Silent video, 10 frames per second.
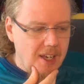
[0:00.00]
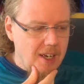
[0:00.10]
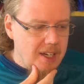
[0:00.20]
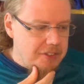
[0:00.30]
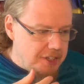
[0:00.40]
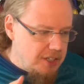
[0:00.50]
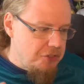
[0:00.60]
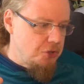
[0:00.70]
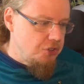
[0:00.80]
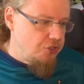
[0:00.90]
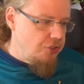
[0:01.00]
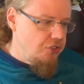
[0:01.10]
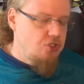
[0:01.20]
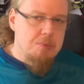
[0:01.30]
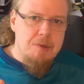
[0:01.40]
I think a third
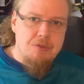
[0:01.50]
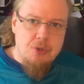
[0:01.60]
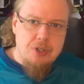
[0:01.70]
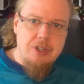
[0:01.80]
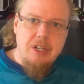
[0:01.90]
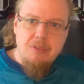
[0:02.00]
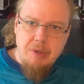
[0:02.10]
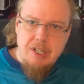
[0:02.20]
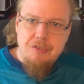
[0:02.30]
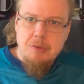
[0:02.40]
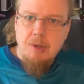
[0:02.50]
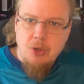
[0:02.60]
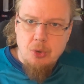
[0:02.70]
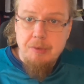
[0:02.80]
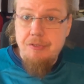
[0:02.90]
jersey should be worn away from
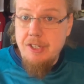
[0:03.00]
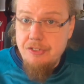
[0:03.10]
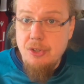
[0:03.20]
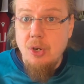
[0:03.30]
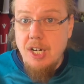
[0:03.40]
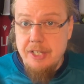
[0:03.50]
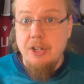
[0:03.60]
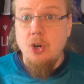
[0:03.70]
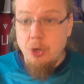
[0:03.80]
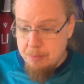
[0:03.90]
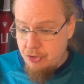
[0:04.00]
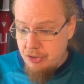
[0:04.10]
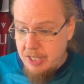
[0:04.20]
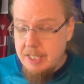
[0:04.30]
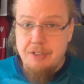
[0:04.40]
home if there's no other
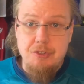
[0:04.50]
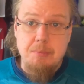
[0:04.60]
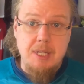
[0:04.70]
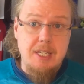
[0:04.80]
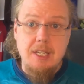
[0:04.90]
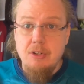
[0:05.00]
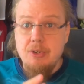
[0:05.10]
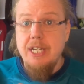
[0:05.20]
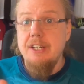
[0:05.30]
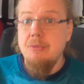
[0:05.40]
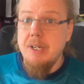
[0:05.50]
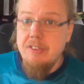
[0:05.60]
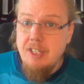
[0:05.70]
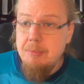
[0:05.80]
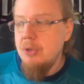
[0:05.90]
option. Like if you play a red and
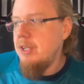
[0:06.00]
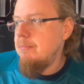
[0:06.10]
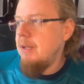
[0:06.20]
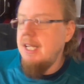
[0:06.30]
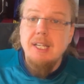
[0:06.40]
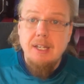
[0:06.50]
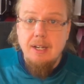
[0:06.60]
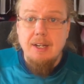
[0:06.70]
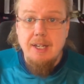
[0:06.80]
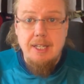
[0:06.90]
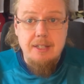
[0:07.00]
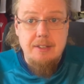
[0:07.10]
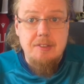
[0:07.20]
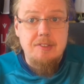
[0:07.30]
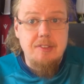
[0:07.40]
white team, you can play uh,
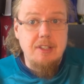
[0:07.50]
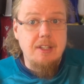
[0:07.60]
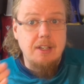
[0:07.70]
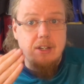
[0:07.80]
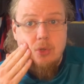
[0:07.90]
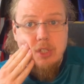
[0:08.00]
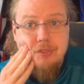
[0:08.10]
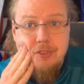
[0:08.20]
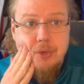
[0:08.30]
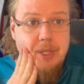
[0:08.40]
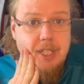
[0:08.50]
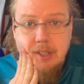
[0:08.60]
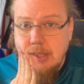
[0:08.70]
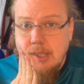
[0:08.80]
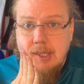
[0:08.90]
in this uh, olive
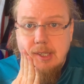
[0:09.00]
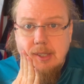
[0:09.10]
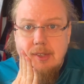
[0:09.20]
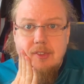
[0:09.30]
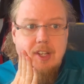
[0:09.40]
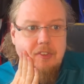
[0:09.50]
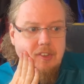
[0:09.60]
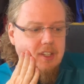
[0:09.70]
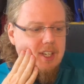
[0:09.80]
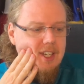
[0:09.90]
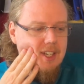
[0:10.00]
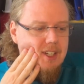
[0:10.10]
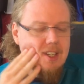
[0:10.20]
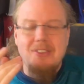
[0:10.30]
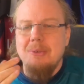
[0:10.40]
green uh, disaster.
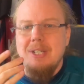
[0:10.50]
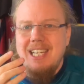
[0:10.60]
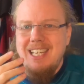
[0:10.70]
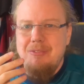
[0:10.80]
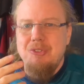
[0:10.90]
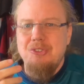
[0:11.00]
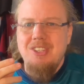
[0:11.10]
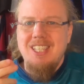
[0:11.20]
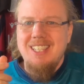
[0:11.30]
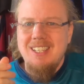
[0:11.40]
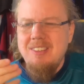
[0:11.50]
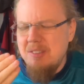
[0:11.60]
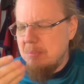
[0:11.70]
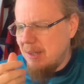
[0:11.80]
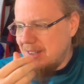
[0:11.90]
Although I have to say there
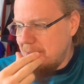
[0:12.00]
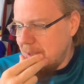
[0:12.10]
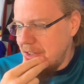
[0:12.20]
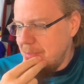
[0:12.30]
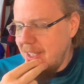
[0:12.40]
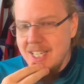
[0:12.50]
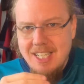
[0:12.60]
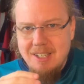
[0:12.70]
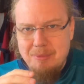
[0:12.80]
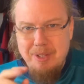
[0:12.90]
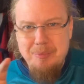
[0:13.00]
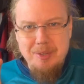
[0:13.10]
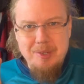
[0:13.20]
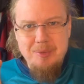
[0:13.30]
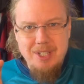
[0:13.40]
is a power part of me. We
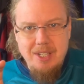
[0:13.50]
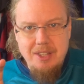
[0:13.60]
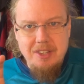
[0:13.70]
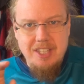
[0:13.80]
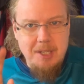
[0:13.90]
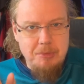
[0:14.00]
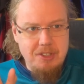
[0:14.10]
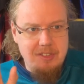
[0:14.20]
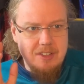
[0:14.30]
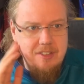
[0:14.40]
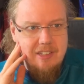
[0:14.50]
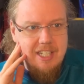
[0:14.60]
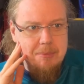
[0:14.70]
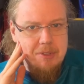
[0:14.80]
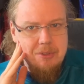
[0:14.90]
we, we ate the sets and this
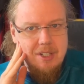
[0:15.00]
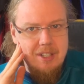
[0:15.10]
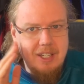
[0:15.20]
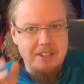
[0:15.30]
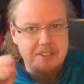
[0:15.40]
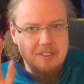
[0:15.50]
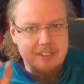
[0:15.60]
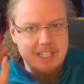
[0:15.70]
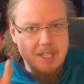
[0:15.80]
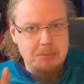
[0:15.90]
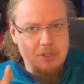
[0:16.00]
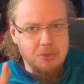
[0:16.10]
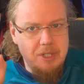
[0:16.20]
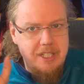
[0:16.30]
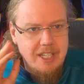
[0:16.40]
lime uh, and this lime
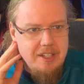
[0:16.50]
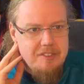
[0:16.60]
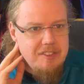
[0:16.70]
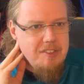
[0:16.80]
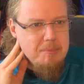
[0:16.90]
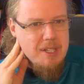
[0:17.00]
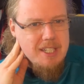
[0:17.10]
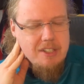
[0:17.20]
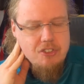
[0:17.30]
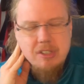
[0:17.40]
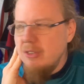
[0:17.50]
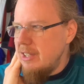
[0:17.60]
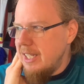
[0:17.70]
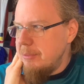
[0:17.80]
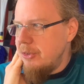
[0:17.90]
green accents. It might actually
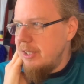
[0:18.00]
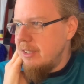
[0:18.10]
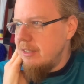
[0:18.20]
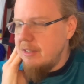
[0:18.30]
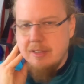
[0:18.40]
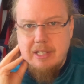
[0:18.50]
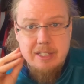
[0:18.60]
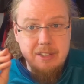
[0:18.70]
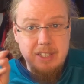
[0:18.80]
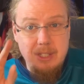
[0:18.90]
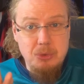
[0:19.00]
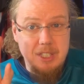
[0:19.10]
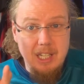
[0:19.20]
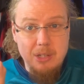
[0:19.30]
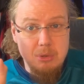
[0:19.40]
not lime green, uh, like
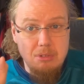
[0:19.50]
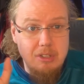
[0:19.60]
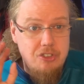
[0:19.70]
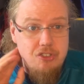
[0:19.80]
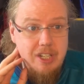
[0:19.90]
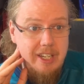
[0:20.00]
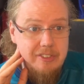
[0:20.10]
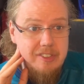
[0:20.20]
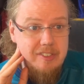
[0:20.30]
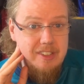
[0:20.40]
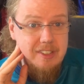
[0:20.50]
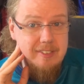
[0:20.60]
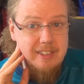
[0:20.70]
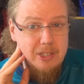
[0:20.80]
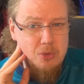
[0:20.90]
neon yellowish accents. It
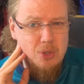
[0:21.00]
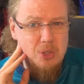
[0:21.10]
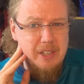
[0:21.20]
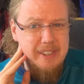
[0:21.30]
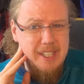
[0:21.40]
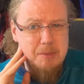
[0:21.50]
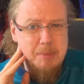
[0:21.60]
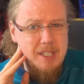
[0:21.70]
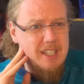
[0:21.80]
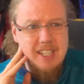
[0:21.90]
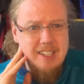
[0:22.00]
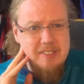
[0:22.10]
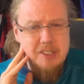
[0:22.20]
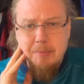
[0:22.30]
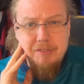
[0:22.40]
doesn't look all that bad.
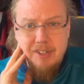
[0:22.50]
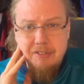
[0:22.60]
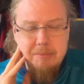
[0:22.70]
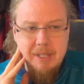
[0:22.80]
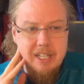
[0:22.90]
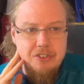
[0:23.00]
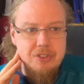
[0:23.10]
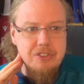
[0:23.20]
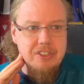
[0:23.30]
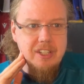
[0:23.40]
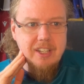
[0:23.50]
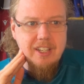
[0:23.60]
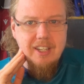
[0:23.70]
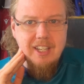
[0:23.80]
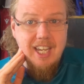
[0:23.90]
It's not my favorite Milan jersey
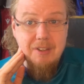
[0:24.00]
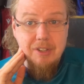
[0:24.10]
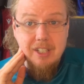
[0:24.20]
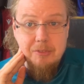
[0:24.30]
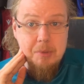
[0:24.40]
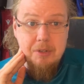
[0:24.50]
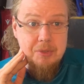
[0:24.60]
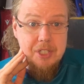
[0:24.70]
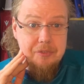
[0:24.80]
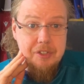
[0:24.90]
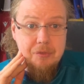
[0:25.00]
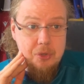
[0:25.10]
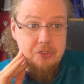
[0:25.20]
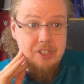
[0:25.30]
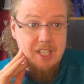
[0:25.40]
ever. It's probably one of the
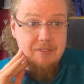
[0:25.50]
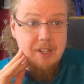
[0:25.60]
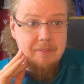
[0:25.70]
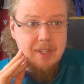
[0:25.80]
worst ever.